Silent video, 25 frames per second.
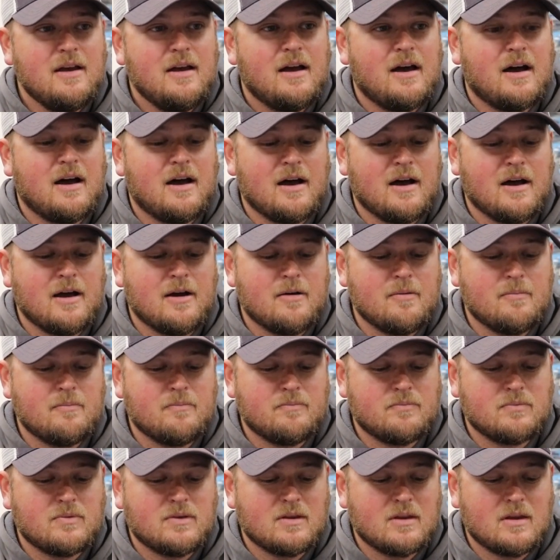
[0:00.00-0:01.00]

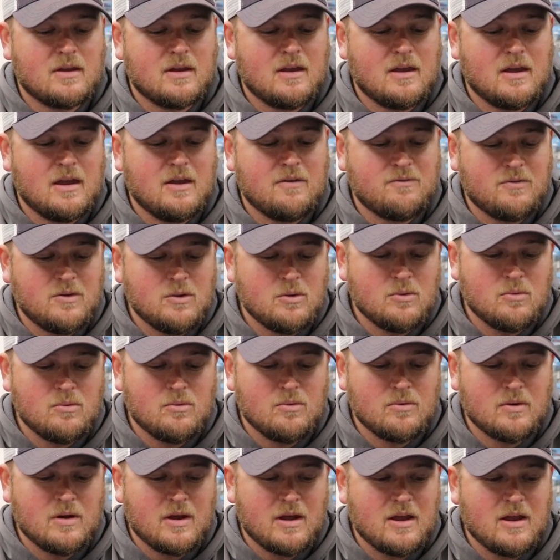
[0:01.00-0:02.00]
Um, if
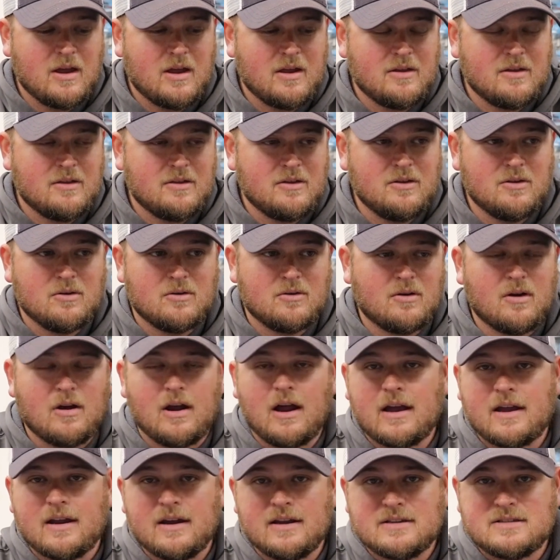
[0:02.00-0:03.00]
you you're
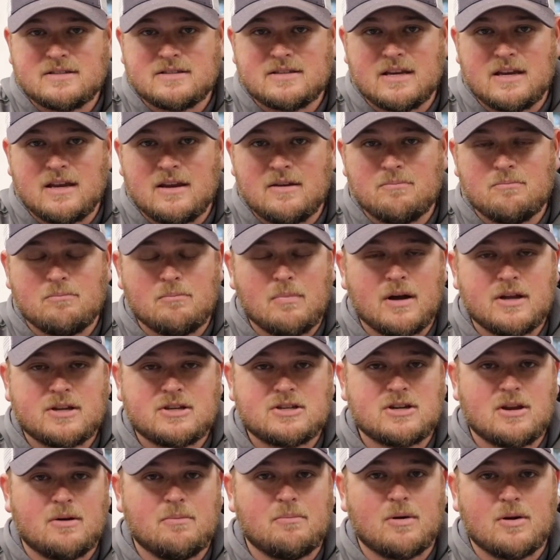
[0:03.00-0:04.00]
not going to see
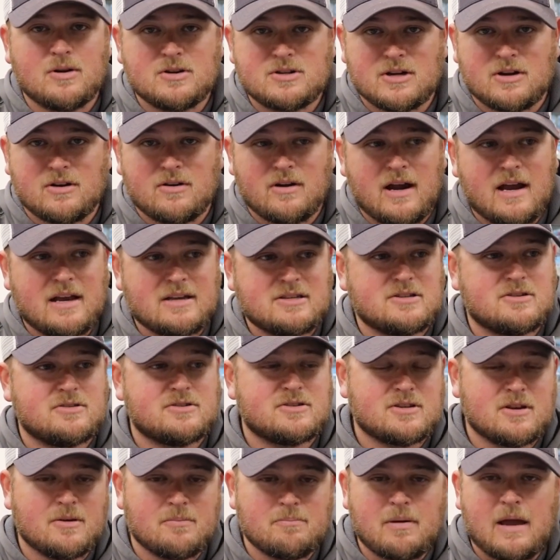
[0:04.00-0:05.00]
much emergent grass
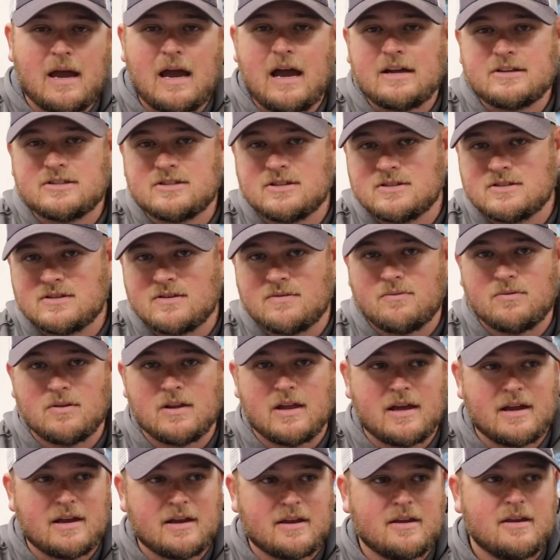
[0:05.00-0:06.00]
there's some patches of
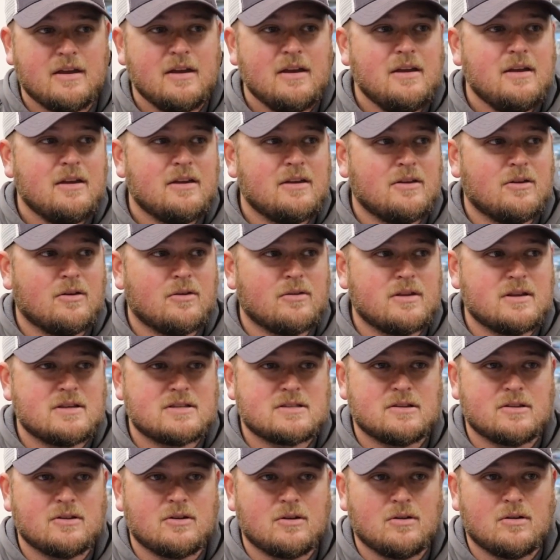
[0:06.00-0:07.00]
like you know
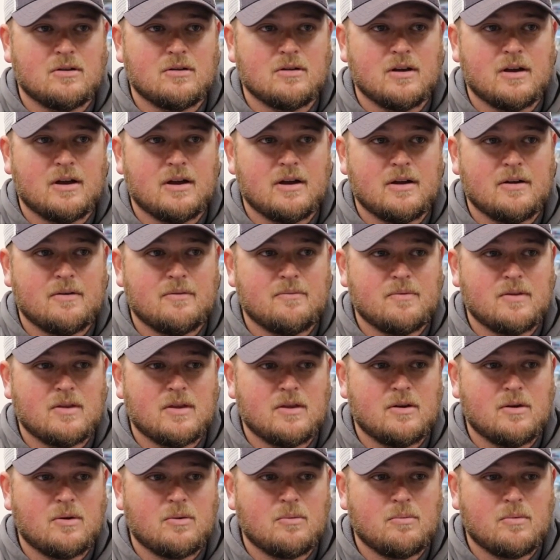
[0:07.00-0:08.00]
these little uh,
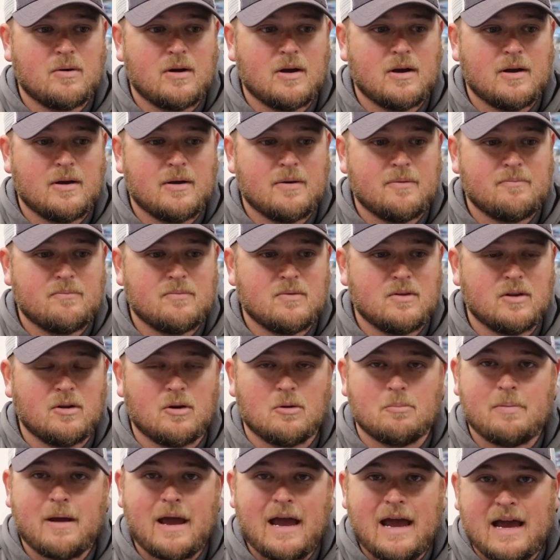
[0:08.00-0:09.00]
you know uh,
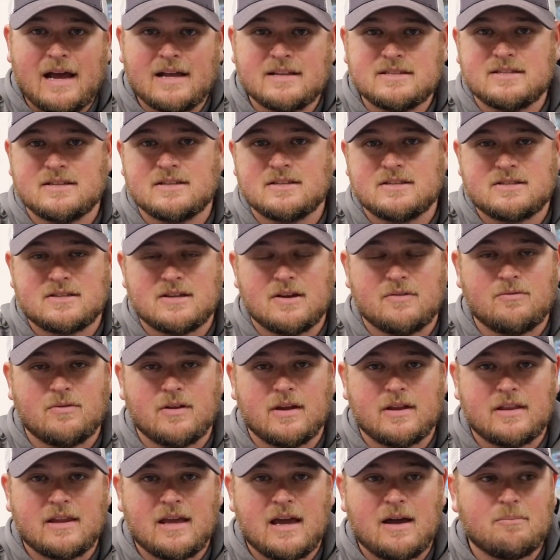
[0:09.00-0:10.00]
little pads and stuff
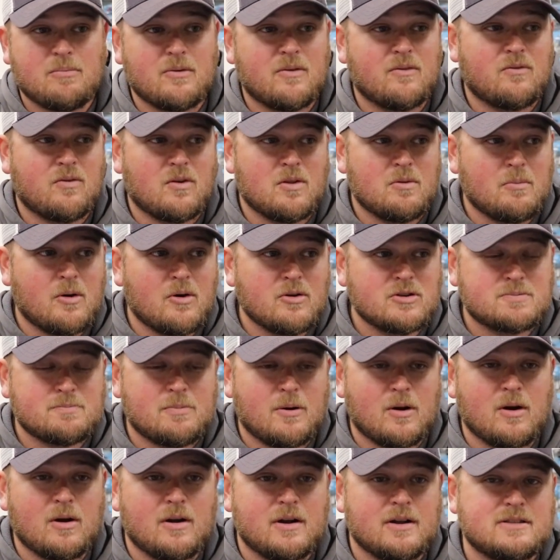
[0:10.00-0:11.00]
like that but for the most
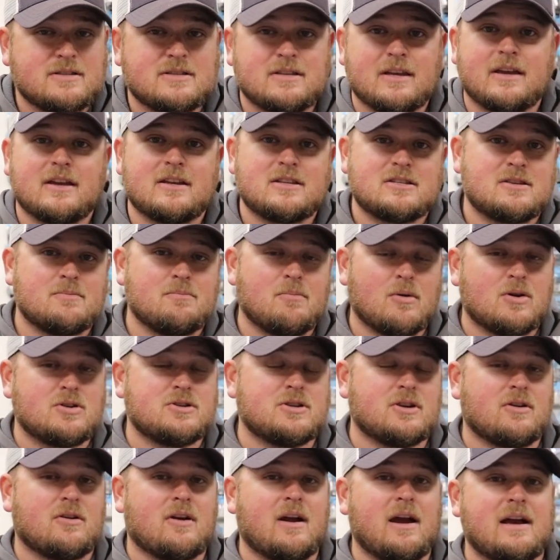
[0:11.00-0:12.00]
part it's like
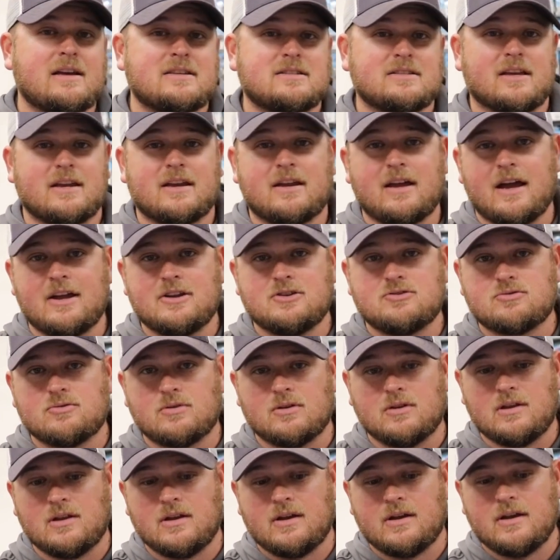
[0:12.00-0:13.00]
submergent grass like
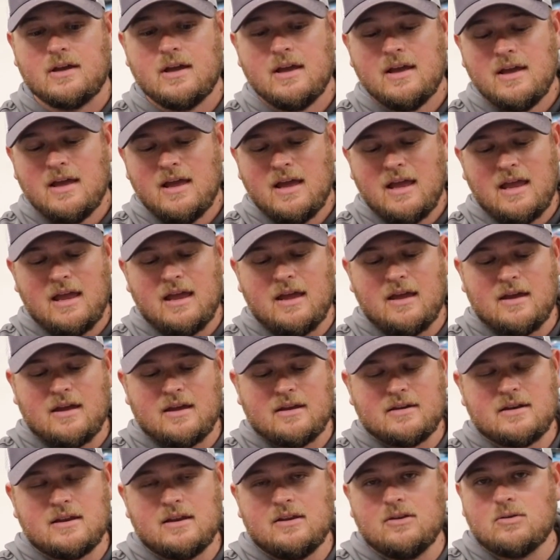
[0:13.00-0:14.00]
hydrilla
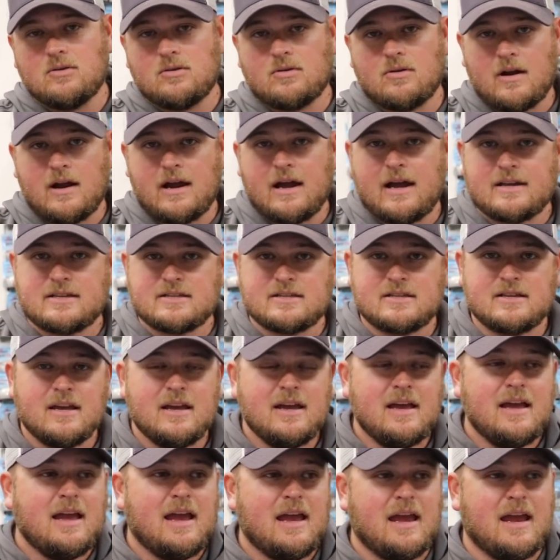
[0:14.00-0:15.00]
and eelgrass
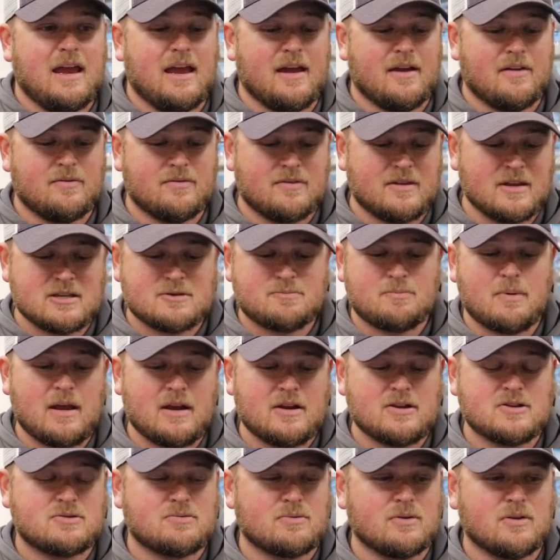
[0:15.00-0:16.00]
and this
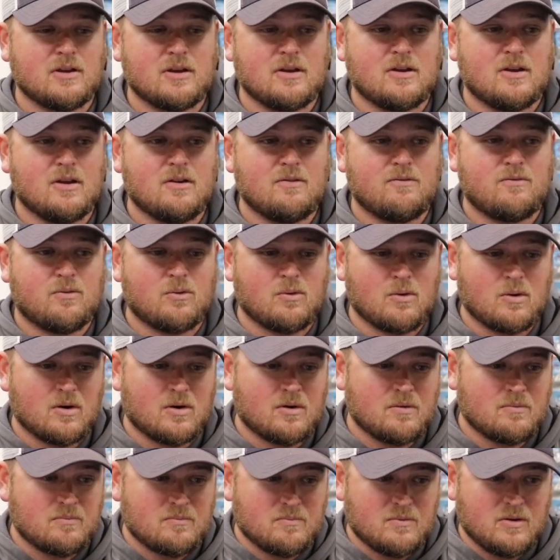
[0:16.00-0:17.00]
bait is really good
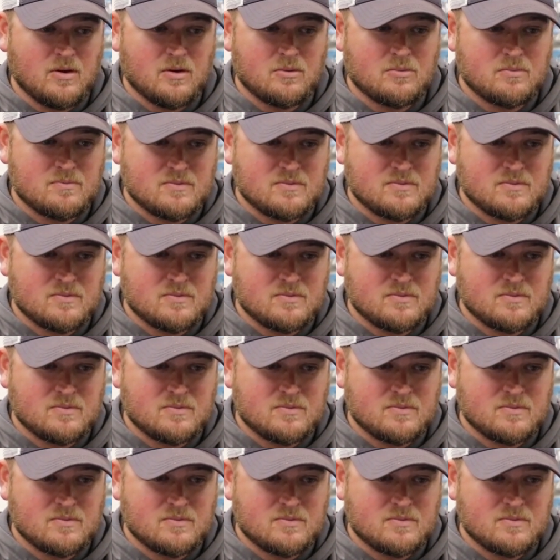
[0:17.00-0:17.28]
for, you know,